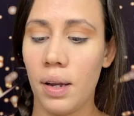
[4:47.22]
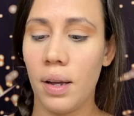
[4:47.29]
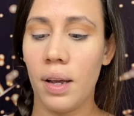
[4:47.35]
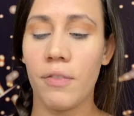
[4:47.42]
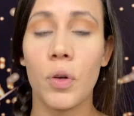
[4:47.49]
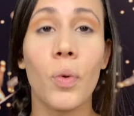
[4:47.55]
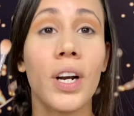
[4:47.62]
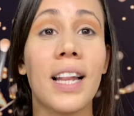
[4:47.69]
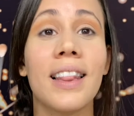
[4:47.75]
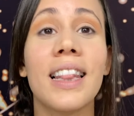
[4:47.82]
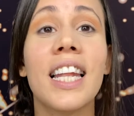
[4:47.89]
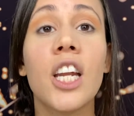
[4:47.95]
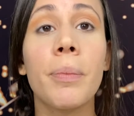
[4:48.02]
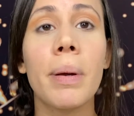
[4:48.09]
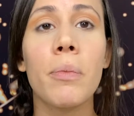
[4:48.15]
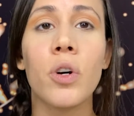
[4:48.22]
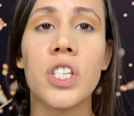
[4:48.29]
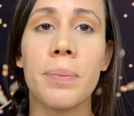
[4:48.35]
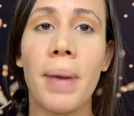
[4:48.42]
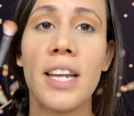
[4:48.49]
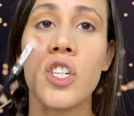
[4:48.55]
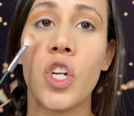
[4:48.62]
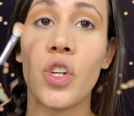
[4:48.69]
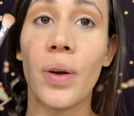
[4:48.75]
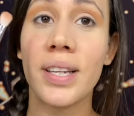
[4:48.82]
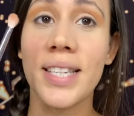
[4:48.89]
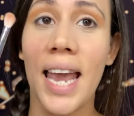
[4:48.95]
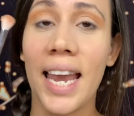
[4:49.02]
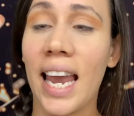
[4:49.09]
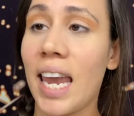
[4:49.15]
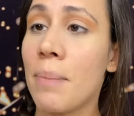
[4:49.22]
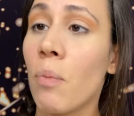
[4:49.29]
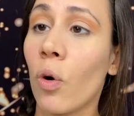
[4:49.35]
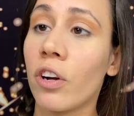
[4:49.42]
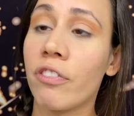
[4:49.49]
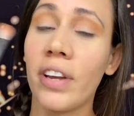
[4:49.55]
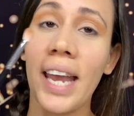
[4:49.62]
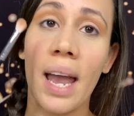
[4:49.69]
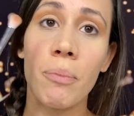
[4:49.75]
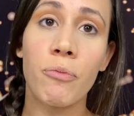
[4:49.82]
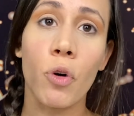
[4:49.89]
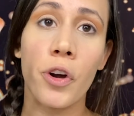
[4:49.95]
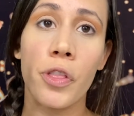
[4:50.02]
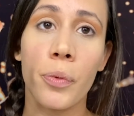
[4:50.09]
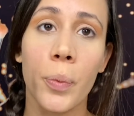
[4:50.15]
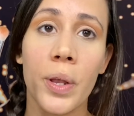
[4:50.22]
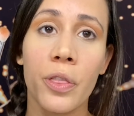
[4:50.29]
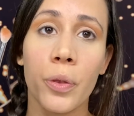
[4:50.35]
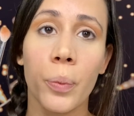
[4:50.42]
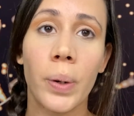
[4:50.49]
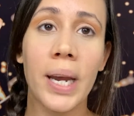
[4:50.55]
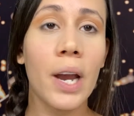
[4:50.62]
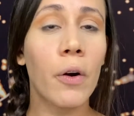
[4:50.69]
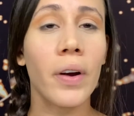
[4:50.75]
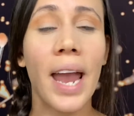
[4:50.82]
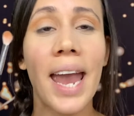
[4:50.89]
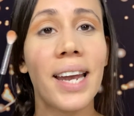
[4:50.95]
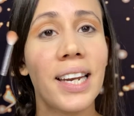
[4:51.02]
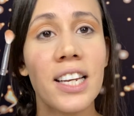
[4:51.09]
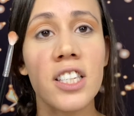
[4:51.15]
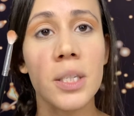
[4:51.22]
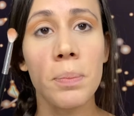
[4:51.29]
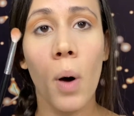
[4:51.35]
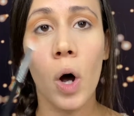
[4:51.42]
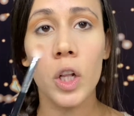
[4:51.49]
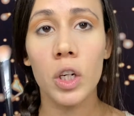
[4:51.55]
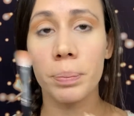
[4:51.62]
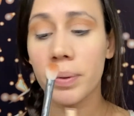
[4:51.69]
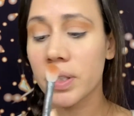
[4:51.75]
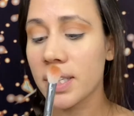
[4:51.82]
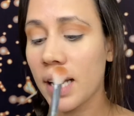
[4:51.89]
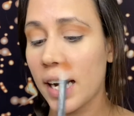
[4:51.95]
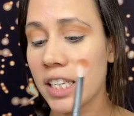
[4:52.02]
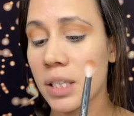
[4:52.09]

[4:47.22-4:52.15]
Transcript: If you want a little bit more dimension, you could take a Morphe M433 or any smaller precise